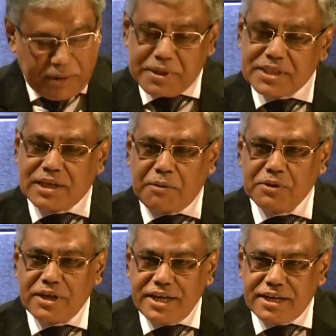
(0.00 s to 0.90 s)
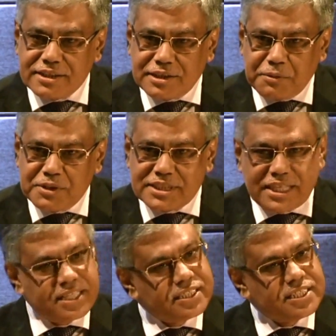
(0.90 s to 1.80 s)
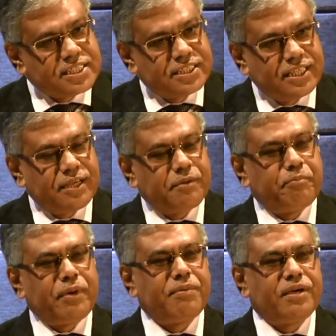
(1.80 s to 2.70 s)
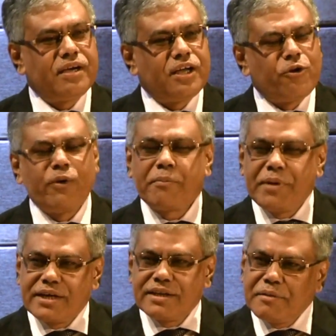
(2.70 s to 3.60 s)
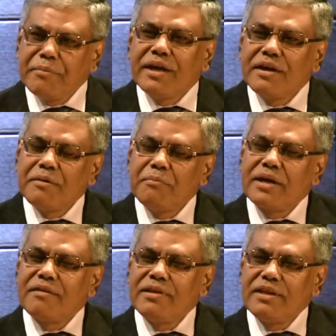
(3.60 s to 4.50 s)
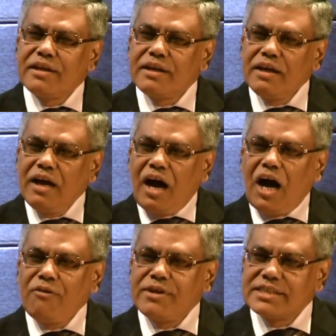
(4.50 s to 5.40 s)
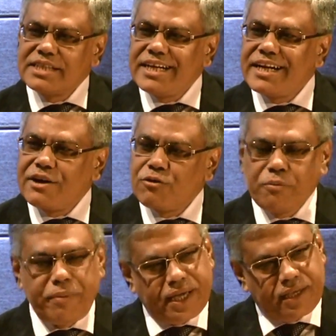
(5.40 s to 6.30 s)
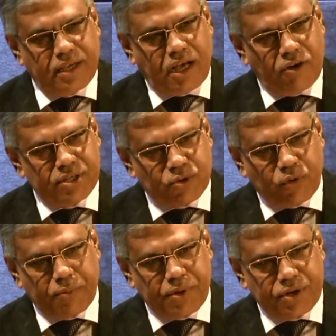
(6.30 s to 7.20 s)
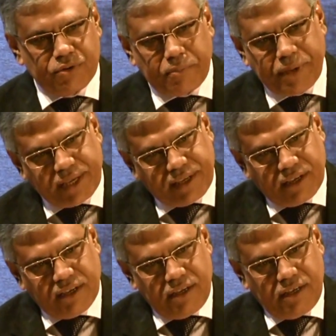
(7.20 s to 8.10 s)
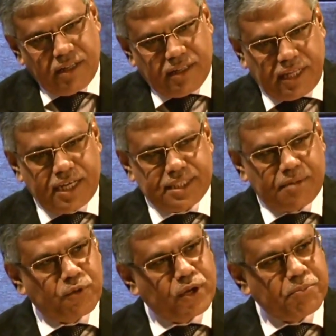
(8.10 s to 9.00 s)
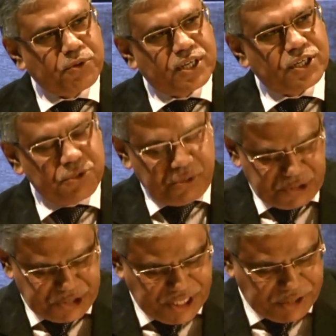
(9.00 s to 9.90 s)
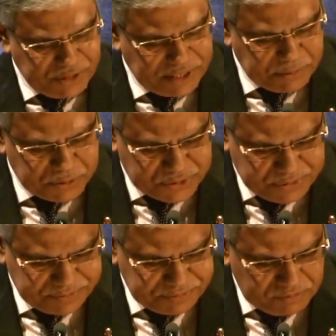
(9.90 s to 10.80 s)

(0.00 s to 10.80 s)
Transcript: Maybe some of the data, some of the statistics, they may be knowing better than me. But even then, how it is related to the banking, how it corroborates to the banking, that is more important to share with about.